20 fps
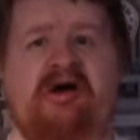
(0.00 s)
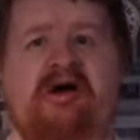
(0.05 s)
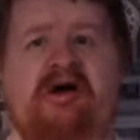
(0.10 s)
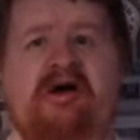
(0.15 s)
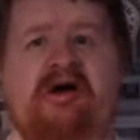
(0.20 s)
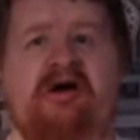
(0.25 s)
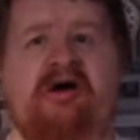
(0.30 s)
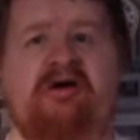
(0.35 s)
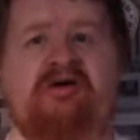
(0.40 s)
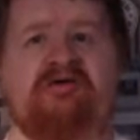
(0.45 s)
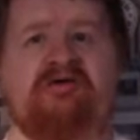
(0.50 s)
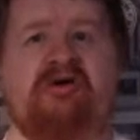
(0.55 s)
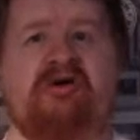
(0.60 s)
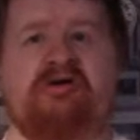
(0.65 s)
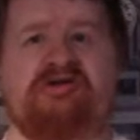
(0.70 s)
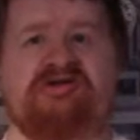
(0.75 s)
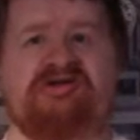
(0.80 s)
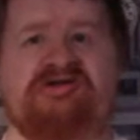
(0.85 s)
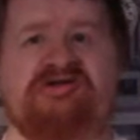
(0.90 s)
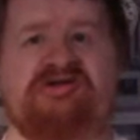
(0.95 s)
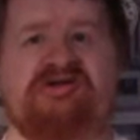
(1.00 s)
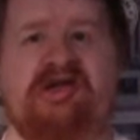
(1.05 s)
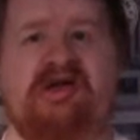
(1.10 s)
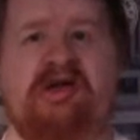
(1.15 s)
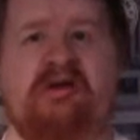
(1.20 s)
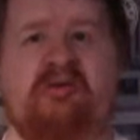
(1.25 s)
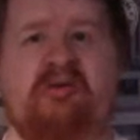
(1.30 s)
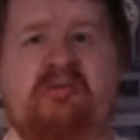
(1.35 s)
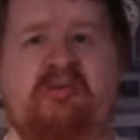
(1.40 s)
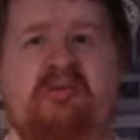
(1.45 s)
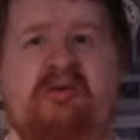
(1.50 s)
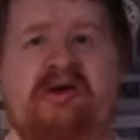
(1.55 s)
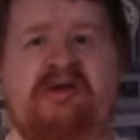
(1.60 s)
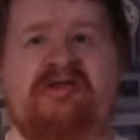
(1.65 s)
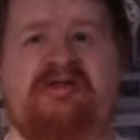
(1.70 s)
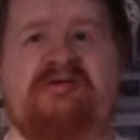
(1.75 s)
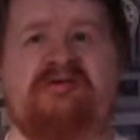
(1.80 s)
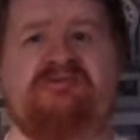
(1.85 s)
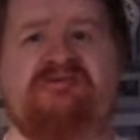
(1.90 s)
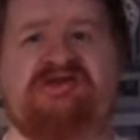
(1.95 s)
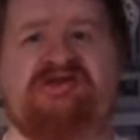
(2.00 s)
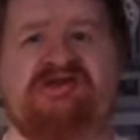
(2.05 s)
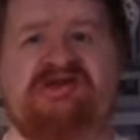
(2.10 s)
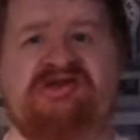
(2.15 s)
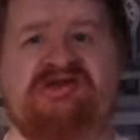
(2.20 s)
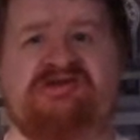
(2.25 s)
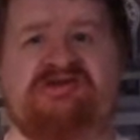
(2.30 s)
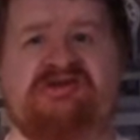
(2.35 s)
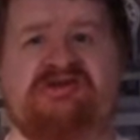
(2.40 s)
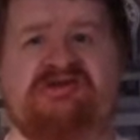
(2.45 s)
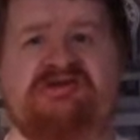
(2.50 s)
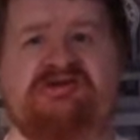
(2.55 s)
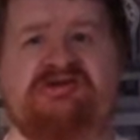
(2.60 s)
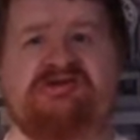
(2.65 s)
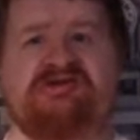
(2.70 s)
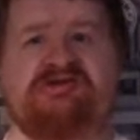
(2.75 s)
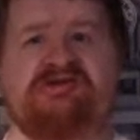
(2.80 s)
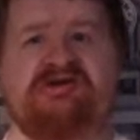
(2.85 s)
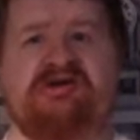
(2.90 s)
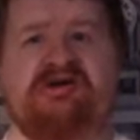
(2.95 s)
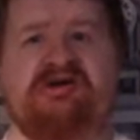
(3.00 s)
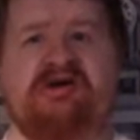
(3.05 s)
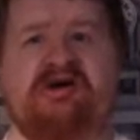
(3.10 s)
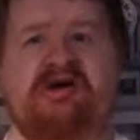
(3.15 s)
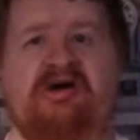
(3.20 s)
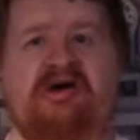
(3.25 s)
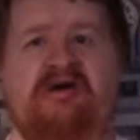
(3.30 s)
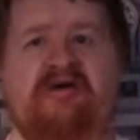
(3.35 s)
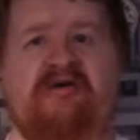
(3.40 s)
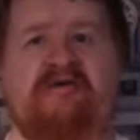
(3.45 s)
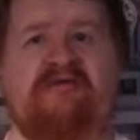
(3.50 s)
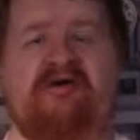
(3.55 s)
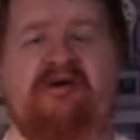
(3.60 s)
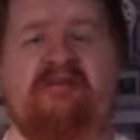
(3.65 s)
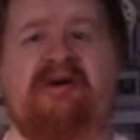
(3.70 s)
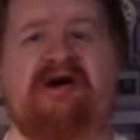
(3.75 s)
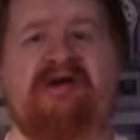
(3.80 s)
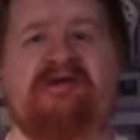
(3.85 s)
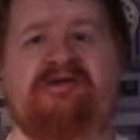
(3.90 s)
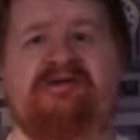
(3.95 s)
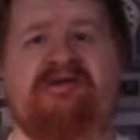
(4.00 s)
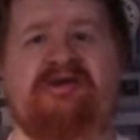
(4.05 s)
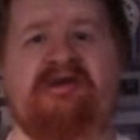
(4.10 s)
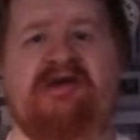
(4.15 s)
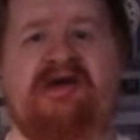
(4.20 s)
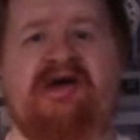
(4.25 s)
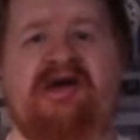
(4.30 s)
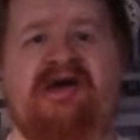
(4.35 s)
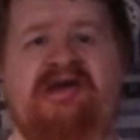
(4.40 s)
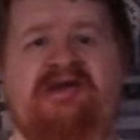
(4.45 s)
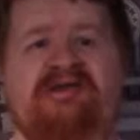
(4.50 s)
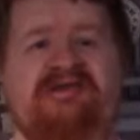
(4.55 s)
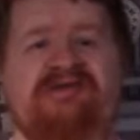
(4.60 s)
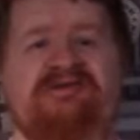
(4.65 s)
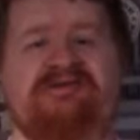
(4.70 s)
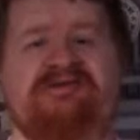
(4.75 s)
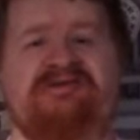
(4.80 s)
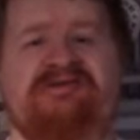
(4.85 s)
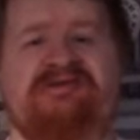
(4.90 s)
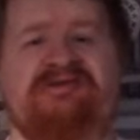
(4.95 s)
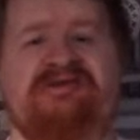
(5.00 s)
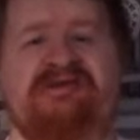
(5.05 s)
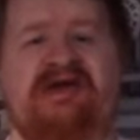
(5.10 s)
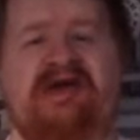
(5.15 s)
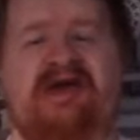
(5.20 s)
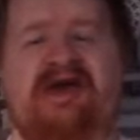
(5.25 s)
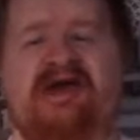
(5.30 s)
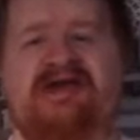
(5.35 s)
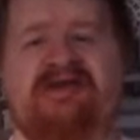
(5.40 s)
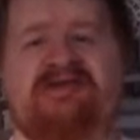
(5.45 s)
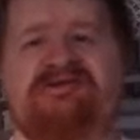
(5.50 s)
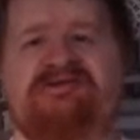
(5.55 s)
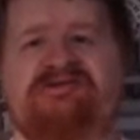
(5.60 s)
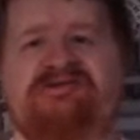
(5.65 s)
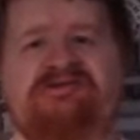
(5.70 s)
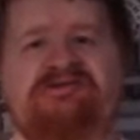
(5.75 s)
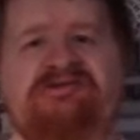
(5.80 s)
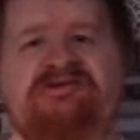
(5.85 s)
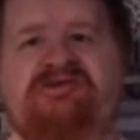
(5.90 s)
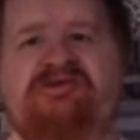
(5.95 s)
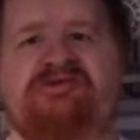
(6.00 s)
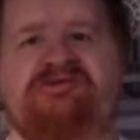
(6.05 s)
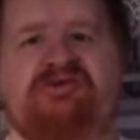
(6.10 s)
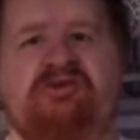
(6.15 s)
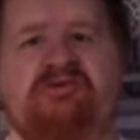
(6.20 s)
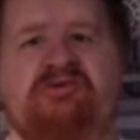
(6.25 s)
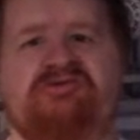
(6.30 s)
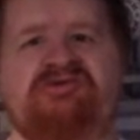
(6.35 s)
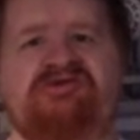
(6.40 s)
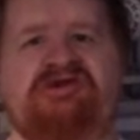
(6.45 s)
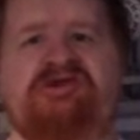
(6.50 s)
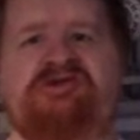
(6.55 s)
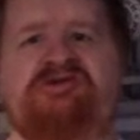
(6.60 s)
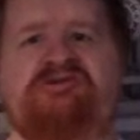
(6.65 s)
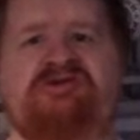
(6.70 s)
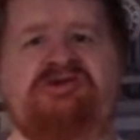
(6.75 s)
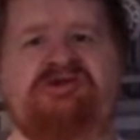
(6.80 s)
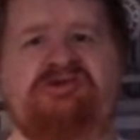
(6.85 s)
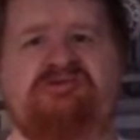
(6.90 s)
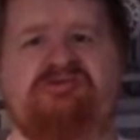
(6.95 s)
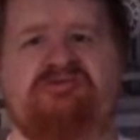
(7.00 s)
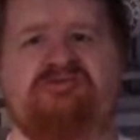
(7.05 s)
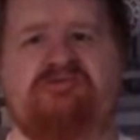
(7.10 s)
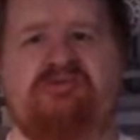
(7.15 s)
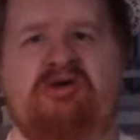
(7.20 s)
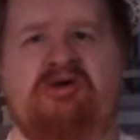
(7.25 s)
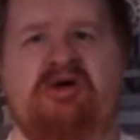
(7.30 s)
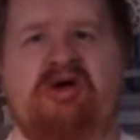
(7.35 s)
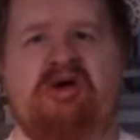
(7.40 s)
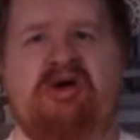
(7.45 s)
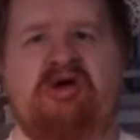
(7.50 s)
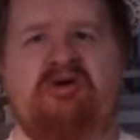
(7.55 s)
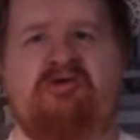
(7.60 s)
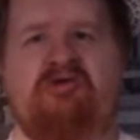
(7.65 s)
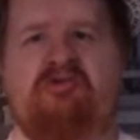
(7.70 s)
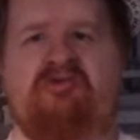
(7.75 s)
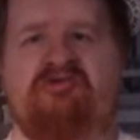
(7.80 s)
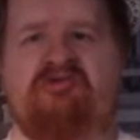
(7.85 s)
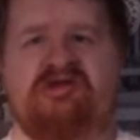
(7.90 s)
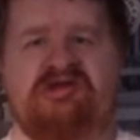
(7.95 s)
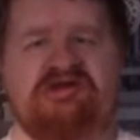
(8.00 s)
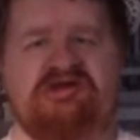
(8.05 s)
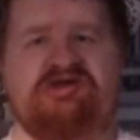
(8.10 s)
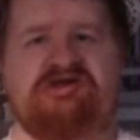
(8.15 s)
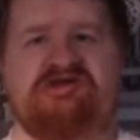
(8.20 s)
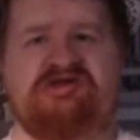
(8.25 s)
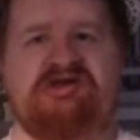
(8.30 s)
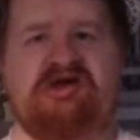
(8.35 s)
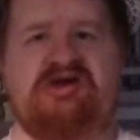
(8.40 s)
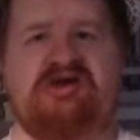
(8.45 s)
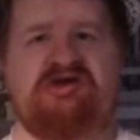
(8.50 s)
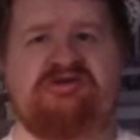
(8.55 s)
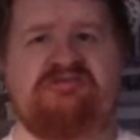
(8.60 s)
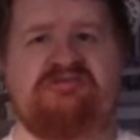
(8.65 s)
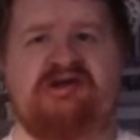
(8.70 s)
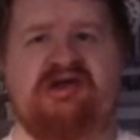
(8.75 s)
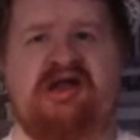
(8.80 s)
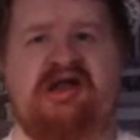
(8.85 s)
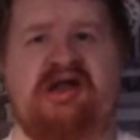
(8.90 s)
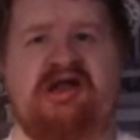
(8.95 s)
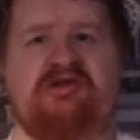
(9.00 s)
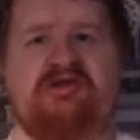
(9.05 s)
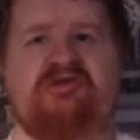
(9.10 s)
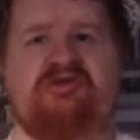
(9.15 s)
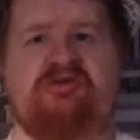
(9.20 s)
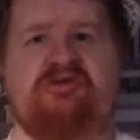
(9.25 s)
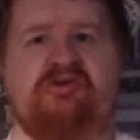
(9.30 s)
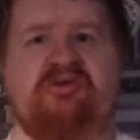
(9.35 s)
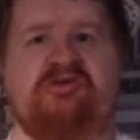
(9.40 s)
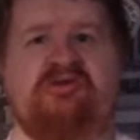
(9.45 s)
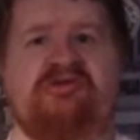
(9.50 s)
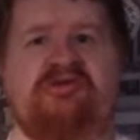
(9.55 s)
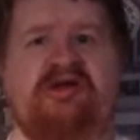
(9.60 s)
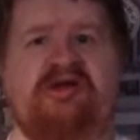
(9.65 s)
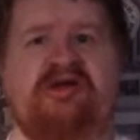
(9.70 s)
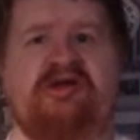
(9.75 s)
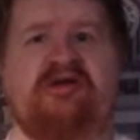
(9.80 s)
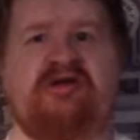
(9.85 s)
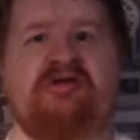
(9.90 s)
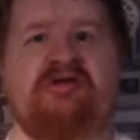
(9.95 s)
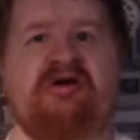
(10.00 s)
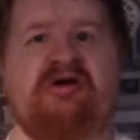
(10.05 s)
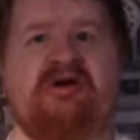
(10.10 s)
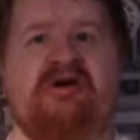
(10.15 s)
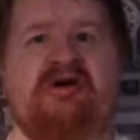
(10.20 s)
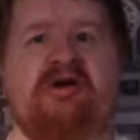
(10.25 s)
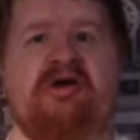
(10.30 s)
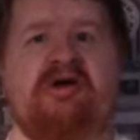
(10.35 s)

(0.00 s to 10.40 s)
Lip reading: her daughter's estate with resistance from Anthony. And this whole situation really concerns me. I don't think that